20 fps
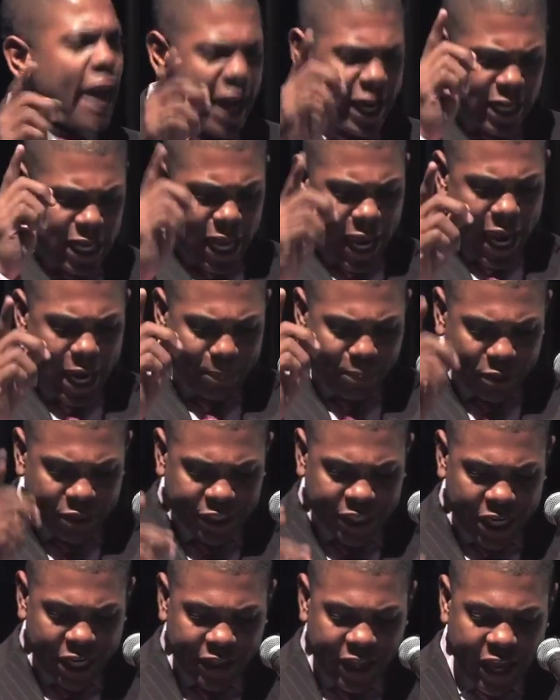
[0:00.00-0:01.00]
Ninety-eight
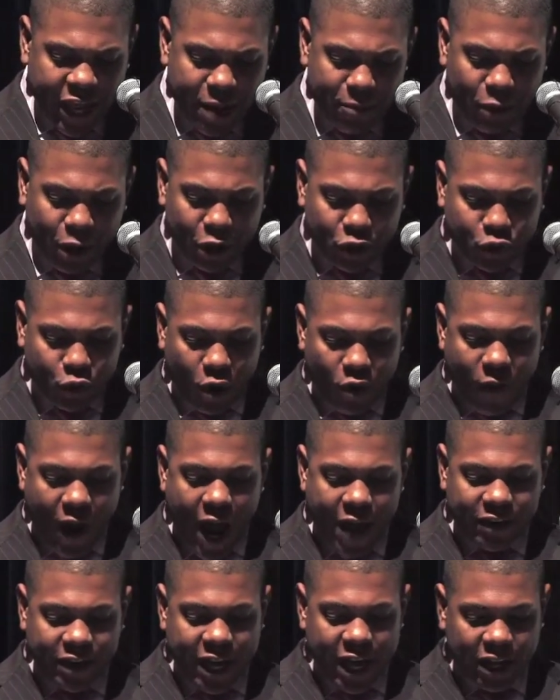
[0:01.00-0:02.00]
percent of the immigrants who
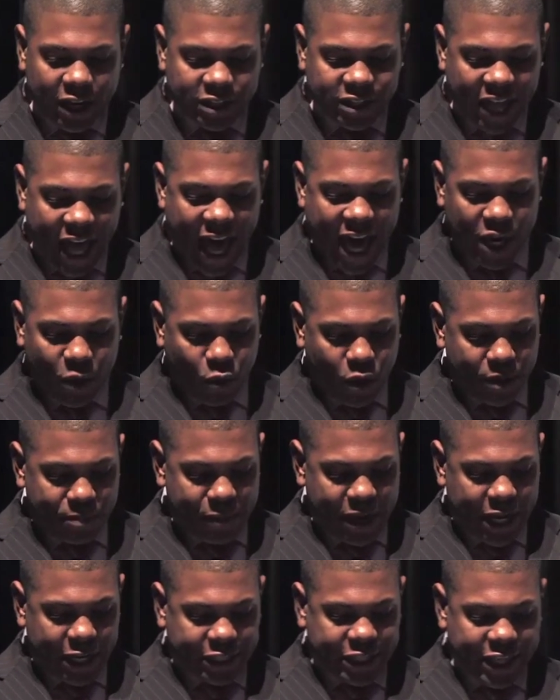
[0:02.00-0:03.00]
arrived at Ellis Island were
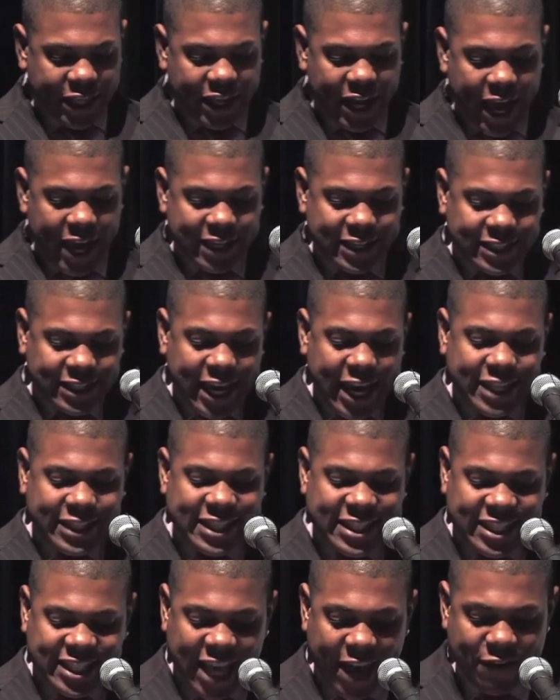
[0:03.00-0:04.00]
admitted to the United States,
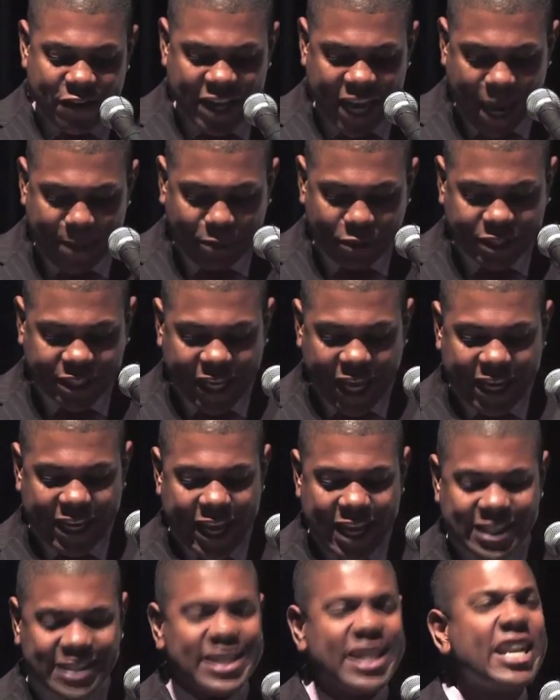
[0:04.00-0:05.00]
and 78%
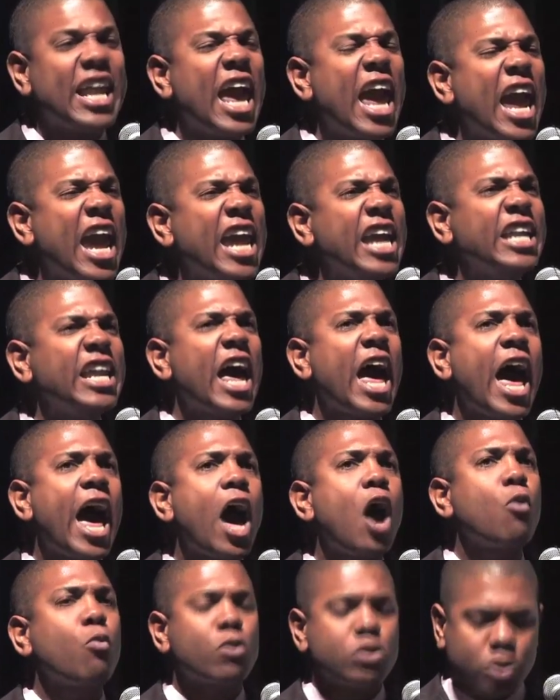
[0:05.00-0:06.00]
less than 8
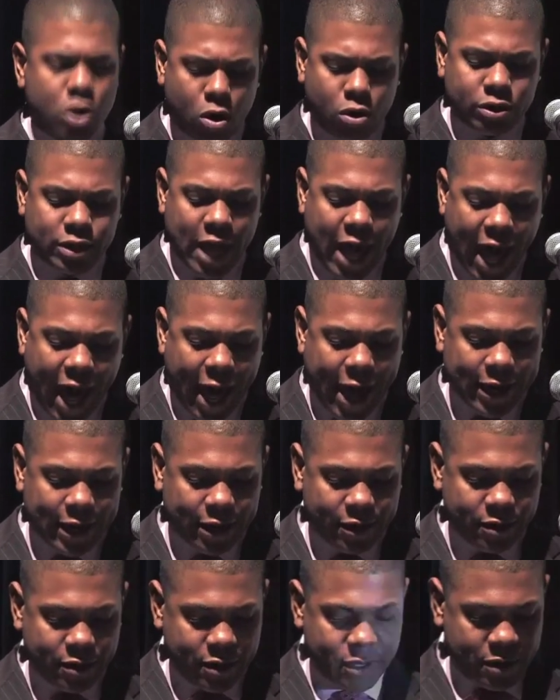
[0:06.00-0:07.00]
hours on the island.
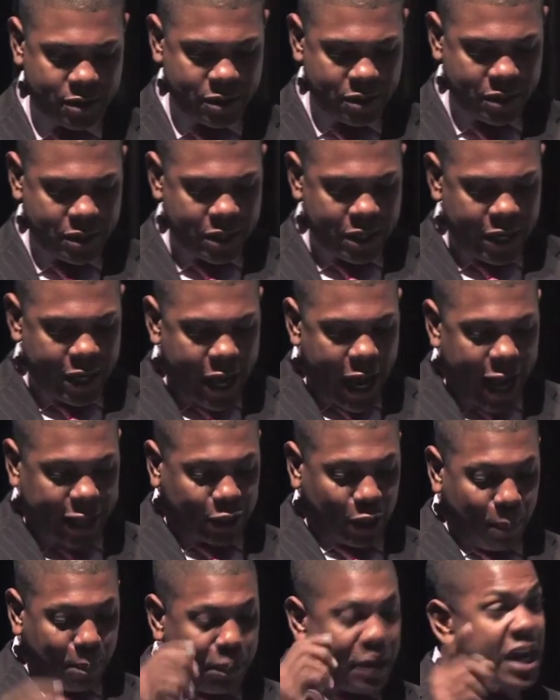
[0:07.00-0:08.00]

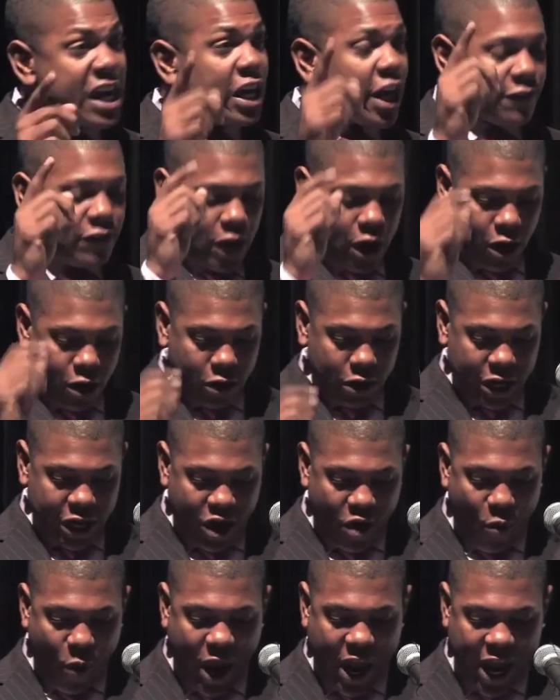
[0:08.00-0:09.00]
At the peak of the
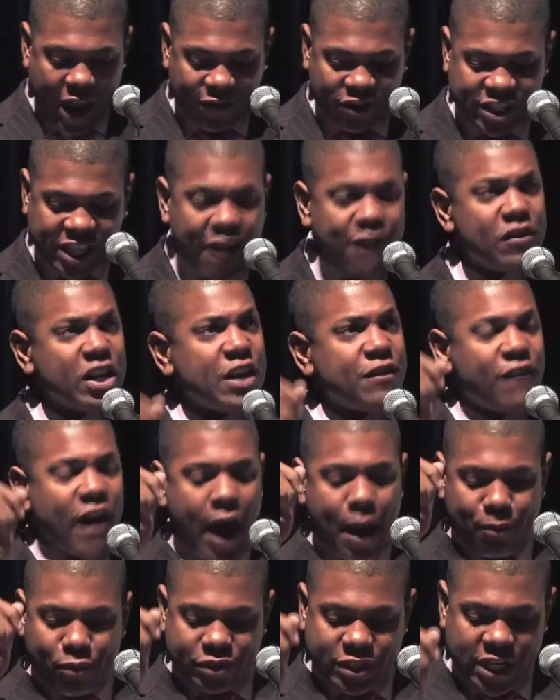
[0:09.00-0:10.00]
earlier wave,
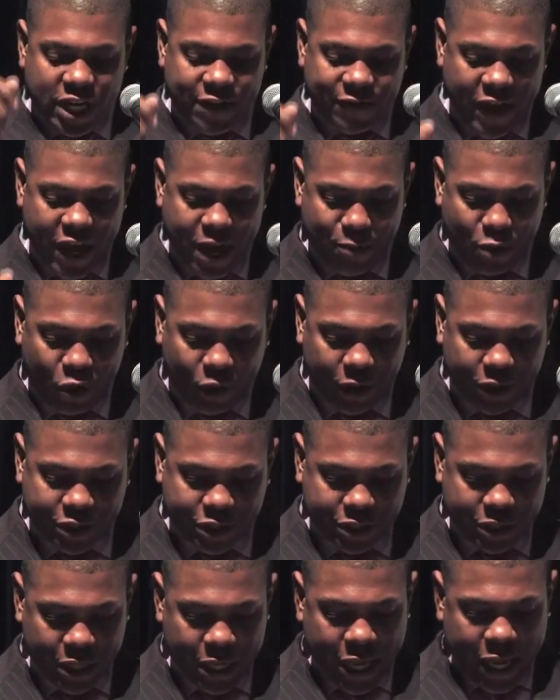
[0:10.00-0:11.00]
75% of
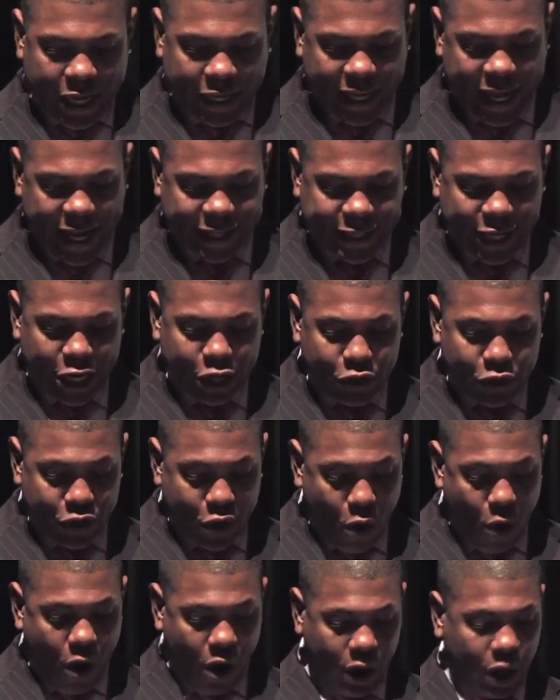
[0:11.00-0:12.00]
immigrants landed in New
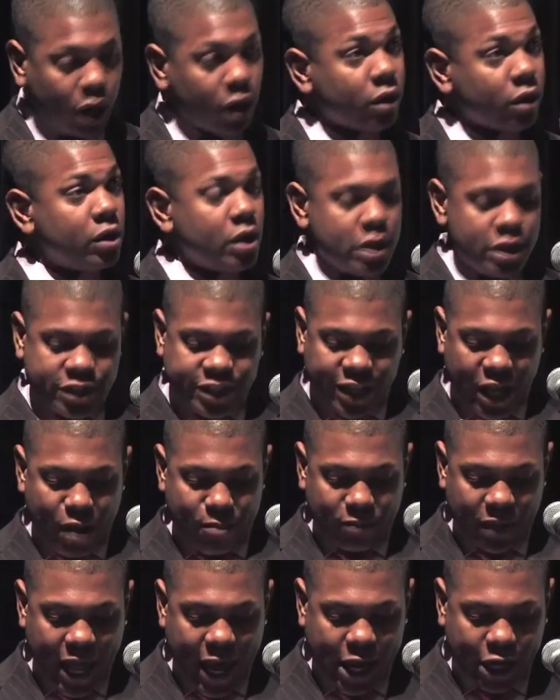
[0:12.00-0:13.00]
York.
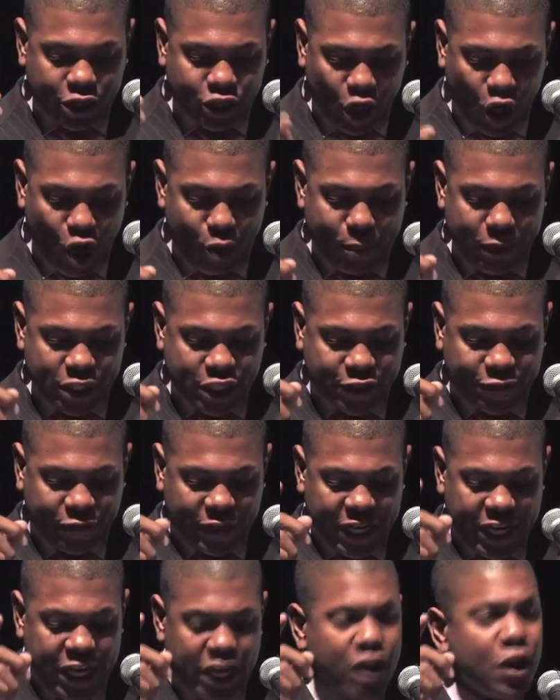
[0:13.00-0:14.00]
Some, like Germans
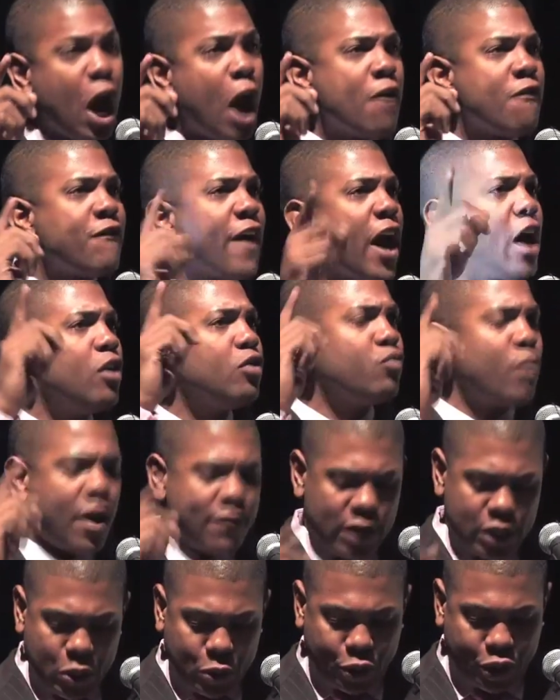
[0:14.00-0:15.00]
fleeing failed
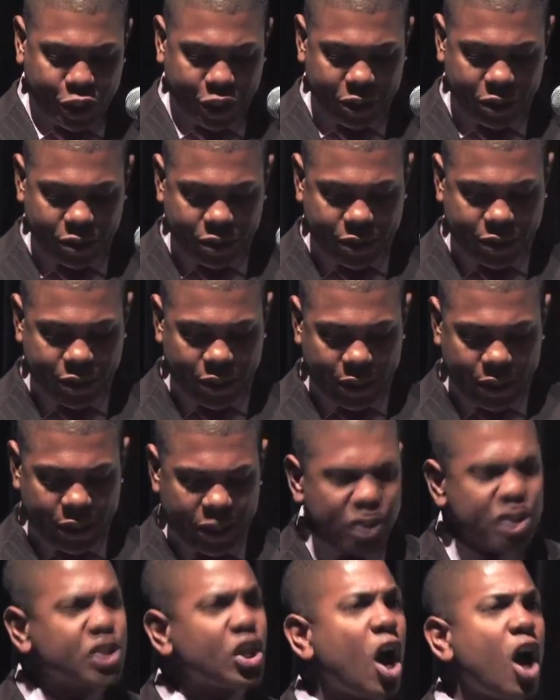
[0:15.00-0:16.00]
revolutions,
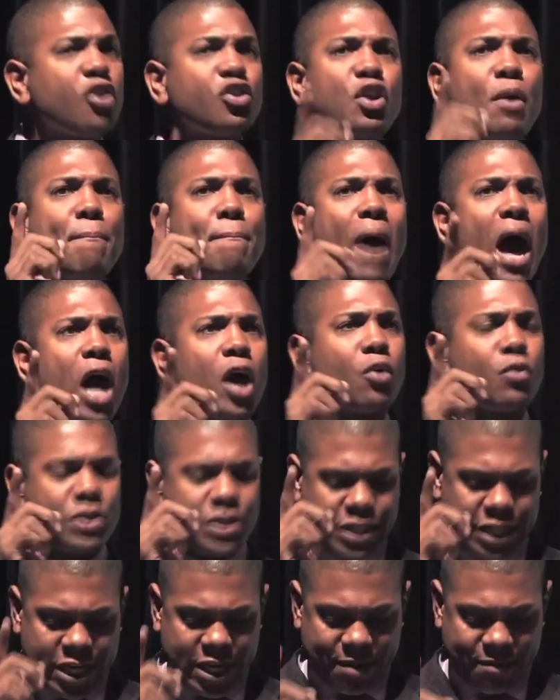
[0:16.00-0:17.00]
sought
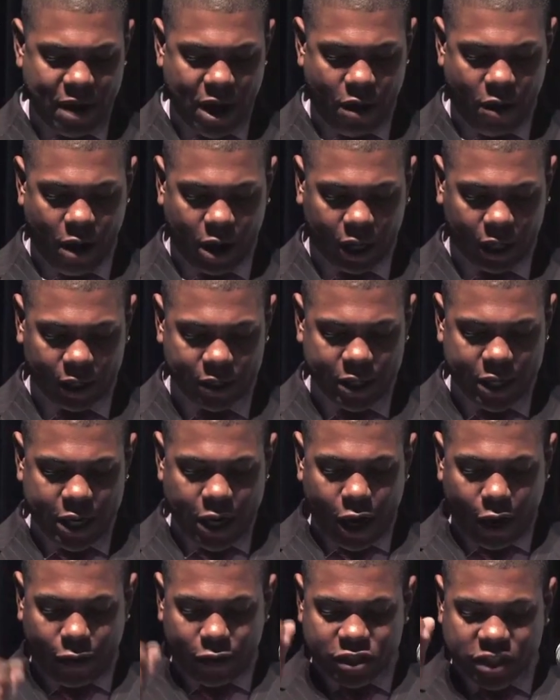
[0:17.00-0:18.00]
democracy in America.
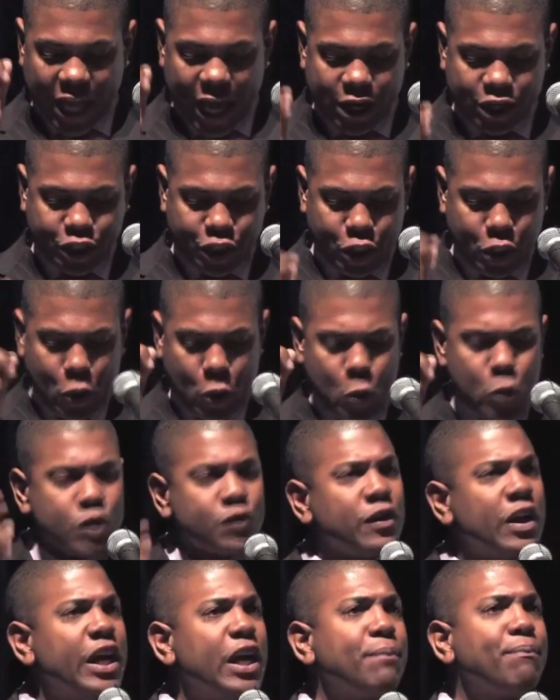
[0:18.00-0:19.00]
Others, like Jews
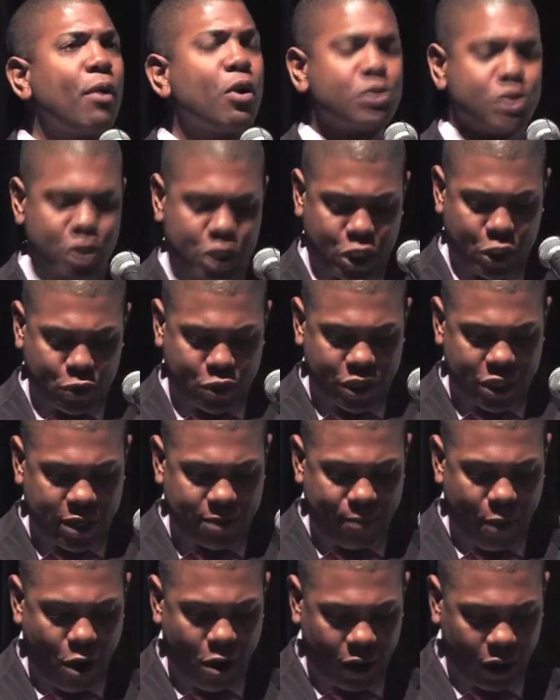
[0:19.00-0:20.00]
fleeing persecution
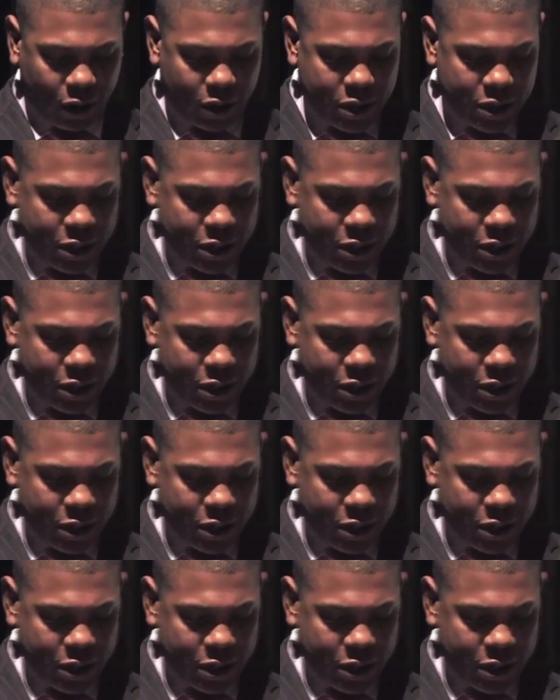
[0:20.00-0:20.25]
and murder.